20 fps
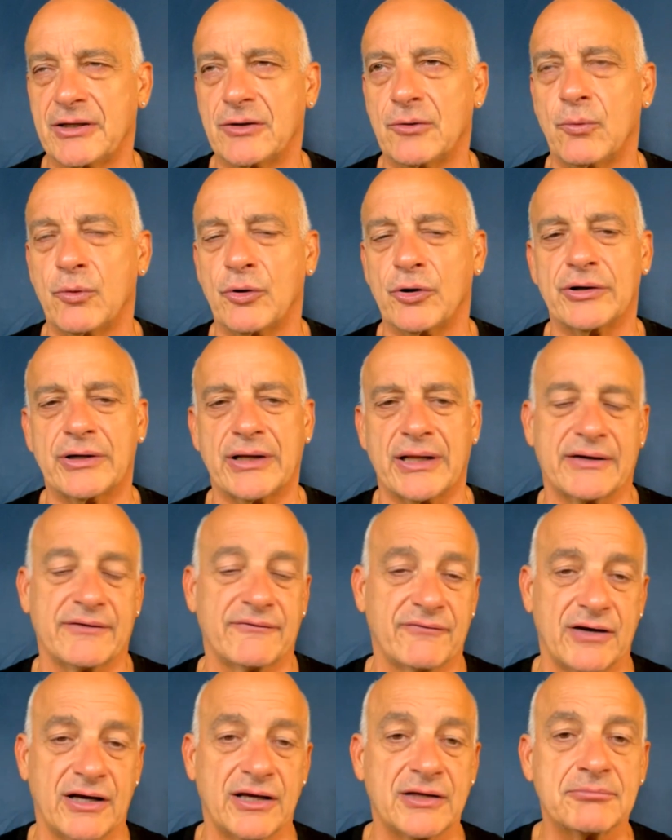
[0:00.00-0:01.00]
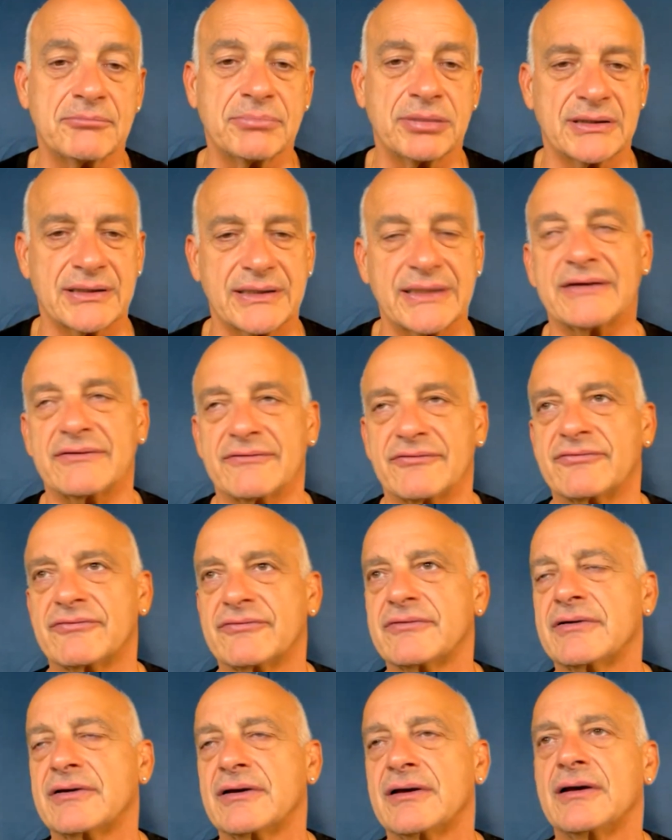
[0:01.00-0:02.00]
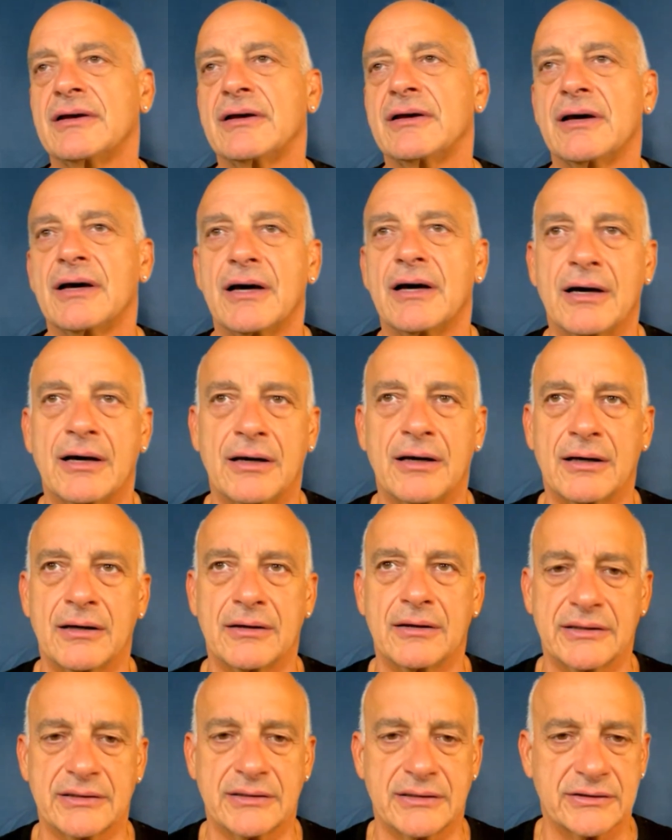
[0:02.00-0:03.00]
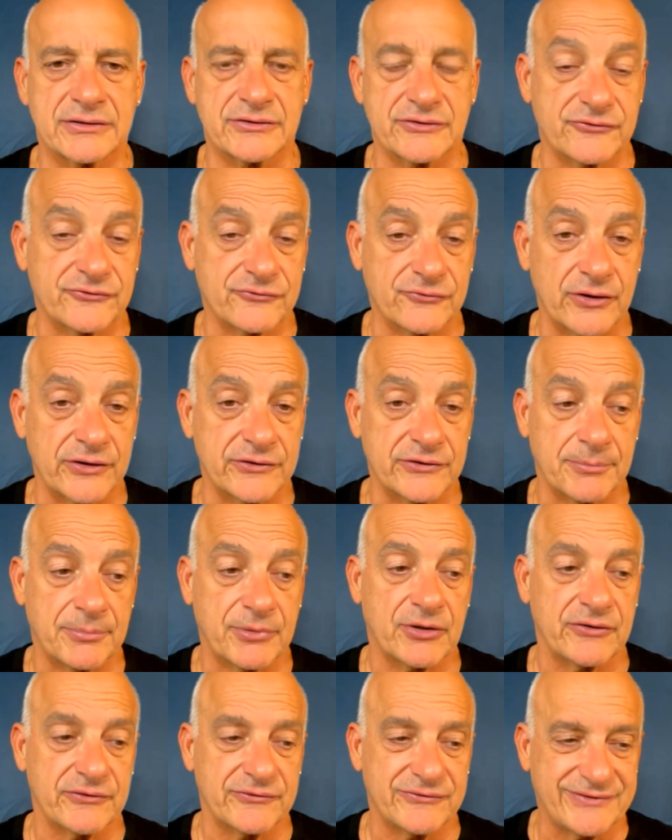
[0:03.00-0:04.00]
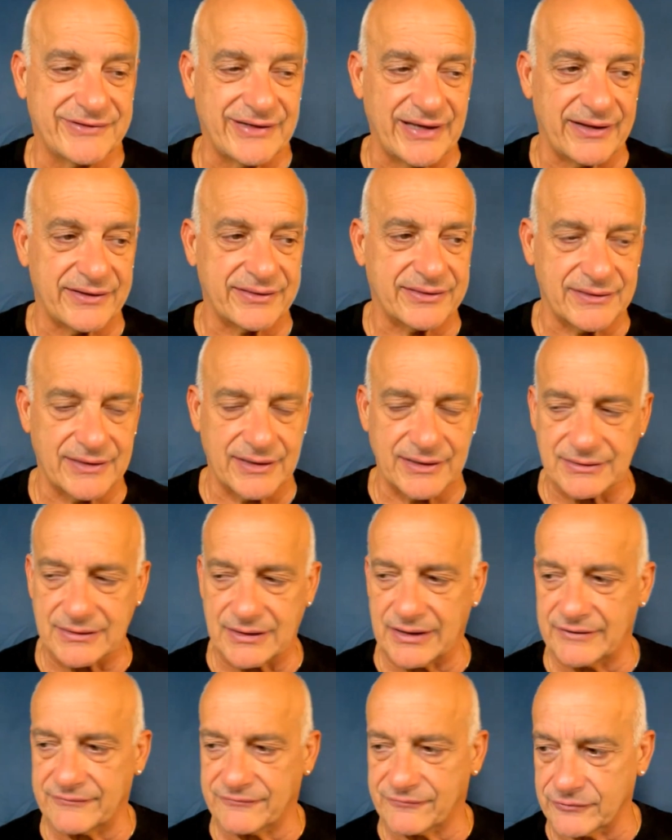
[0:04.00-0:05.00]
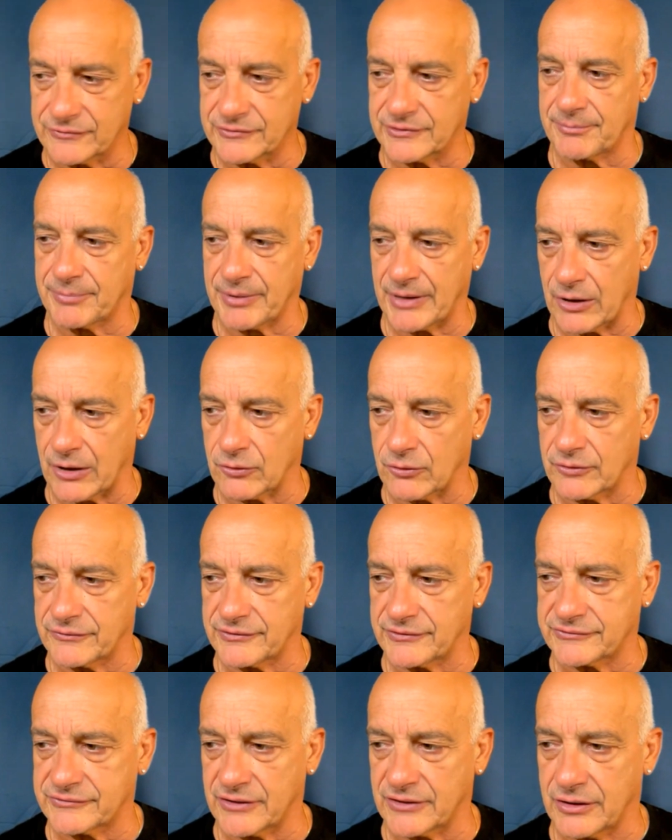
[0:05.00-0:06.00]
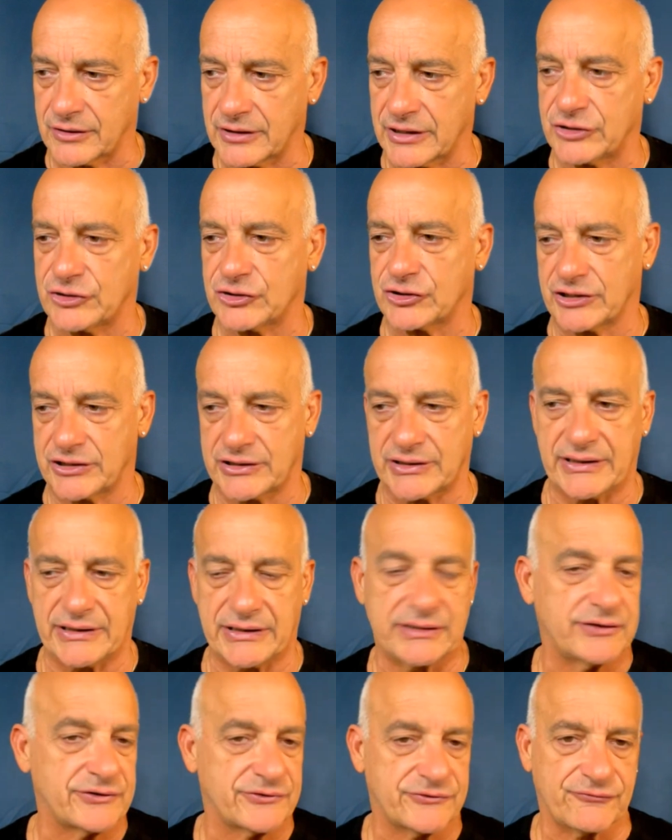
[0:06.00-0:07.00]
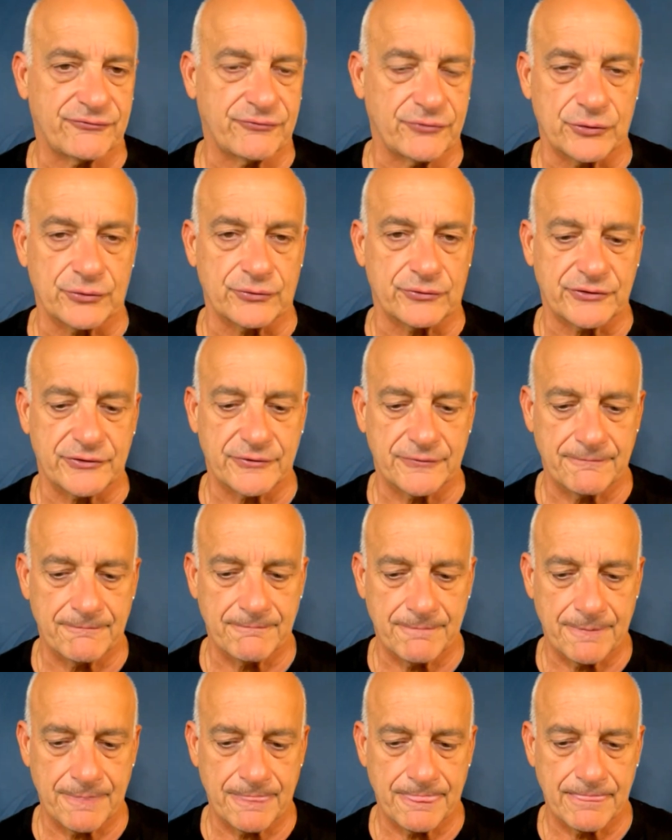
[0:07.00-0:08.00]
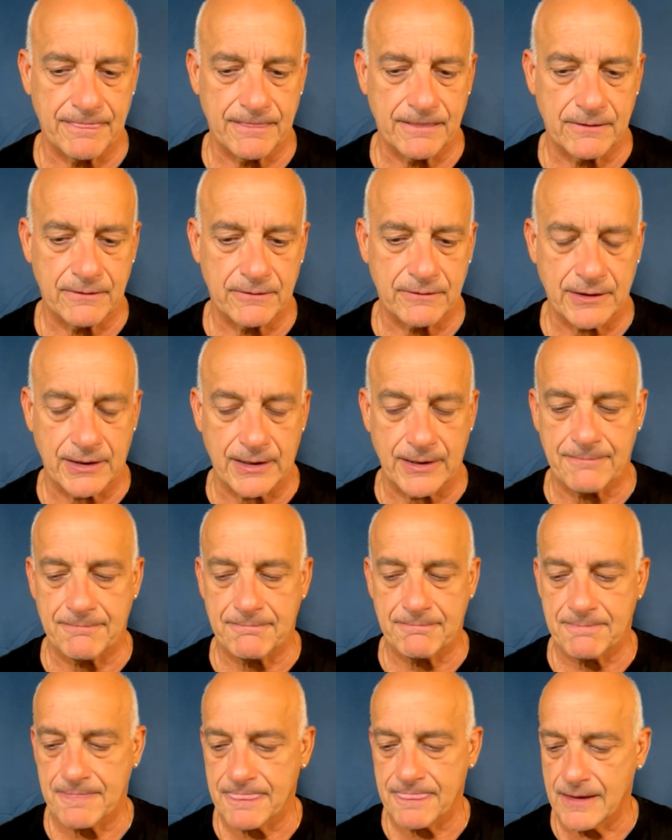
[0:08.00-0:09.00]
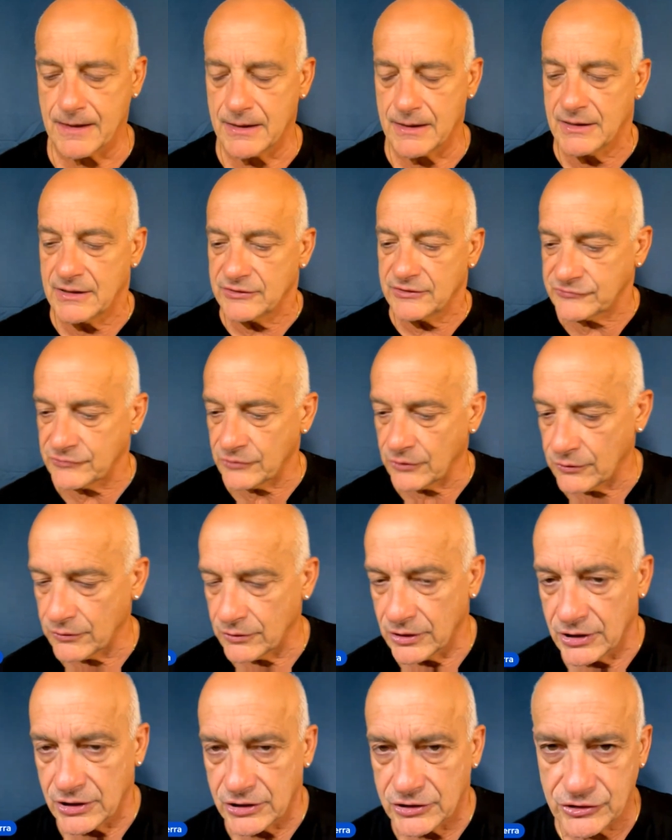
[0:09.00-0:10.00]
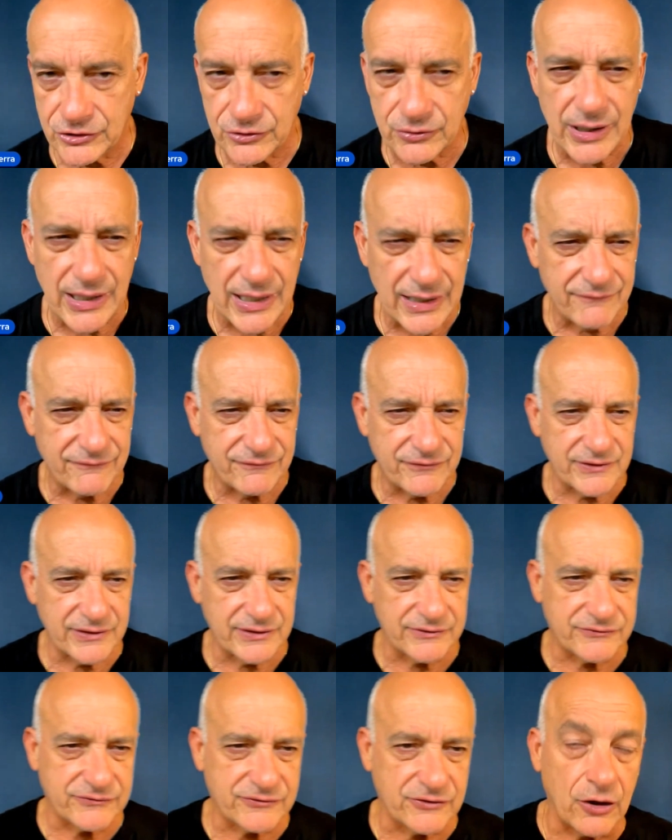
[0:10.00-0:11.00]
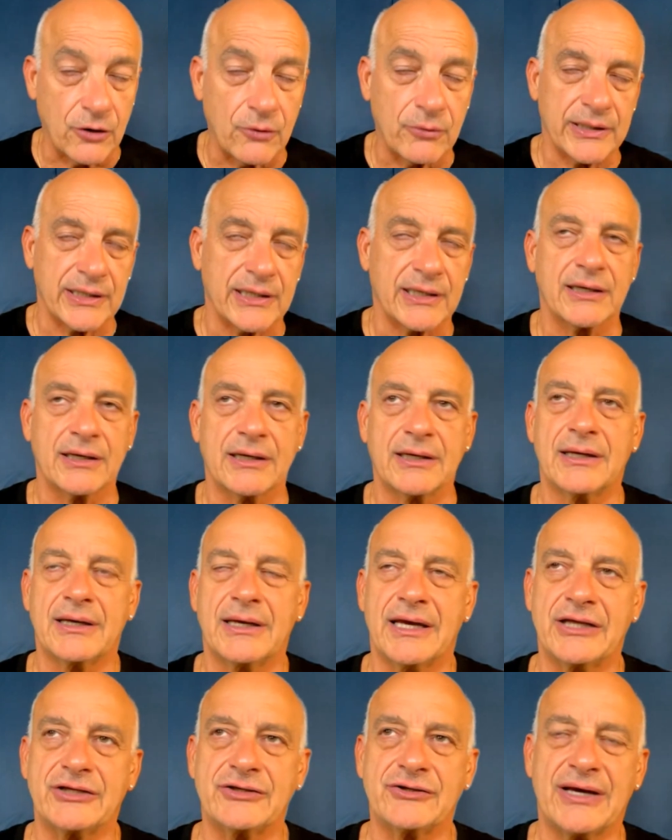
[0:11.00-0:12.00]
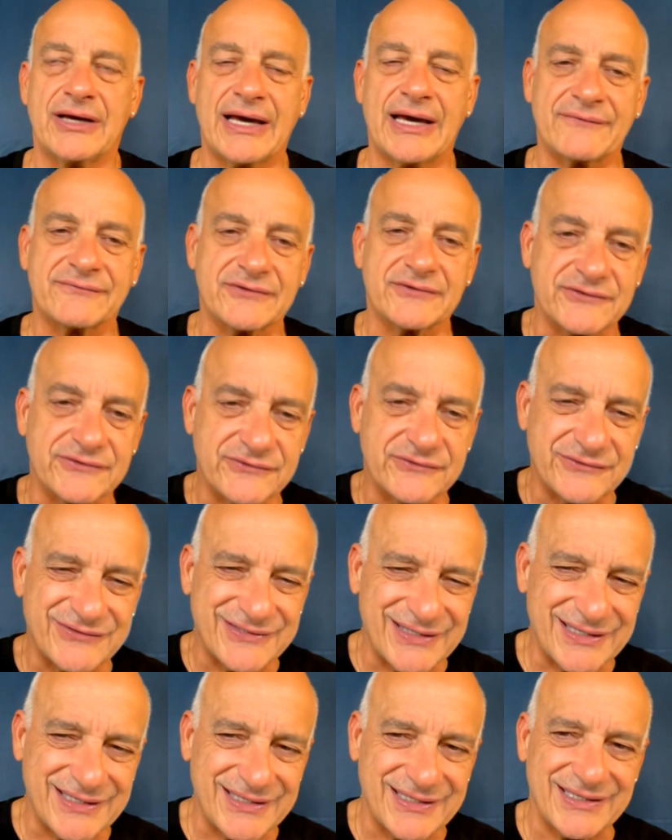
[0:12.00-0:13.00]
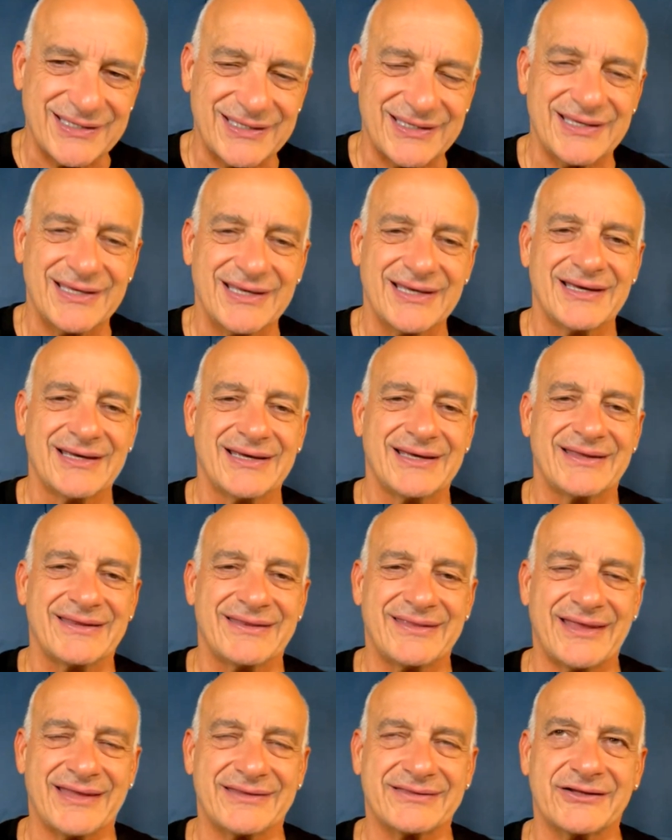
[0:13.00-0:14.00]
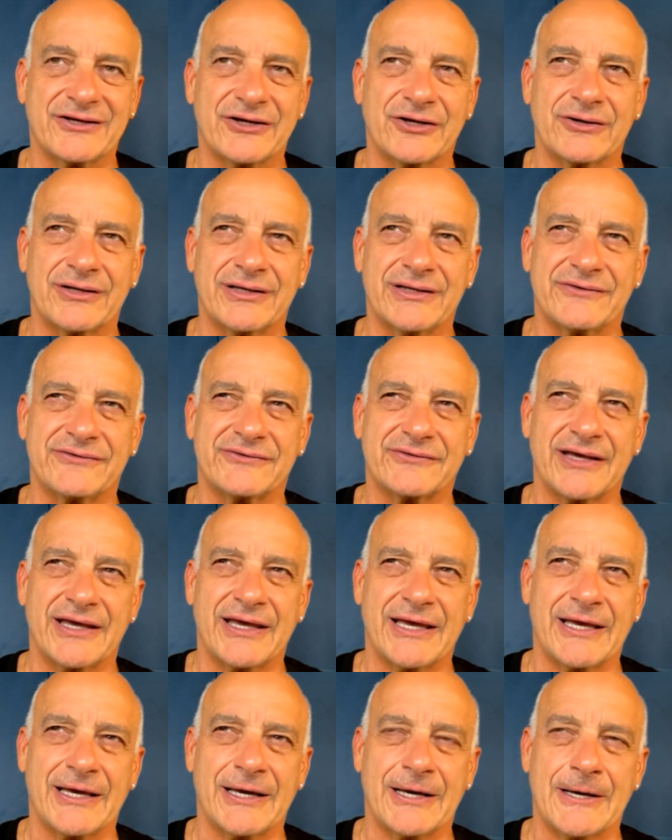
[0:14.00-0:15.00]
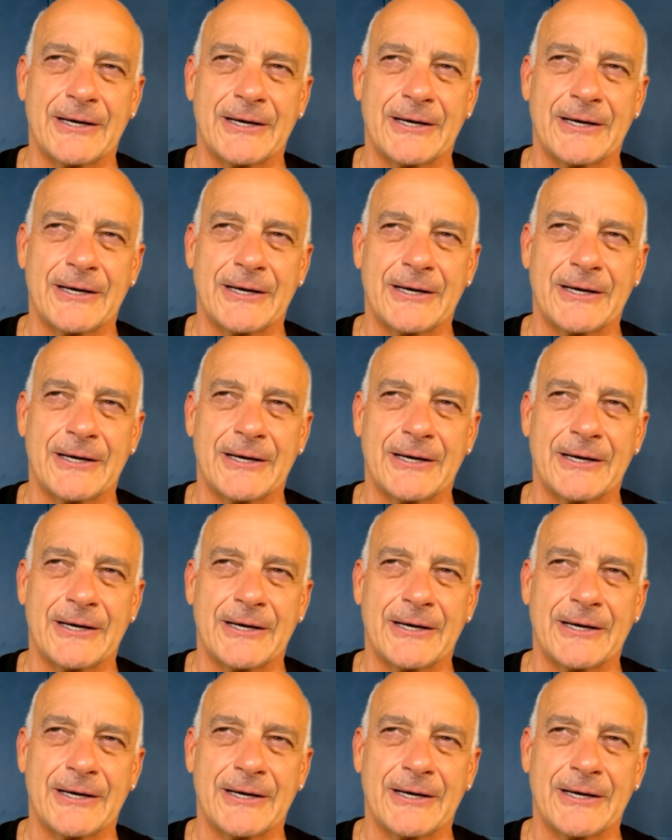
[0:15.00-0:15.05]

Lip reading: a word out of unbelief, it destroys it, because death and life are in the power of the tongue, and you're going to eat its fruit. Okay, so you have this going, and you have to see that there is a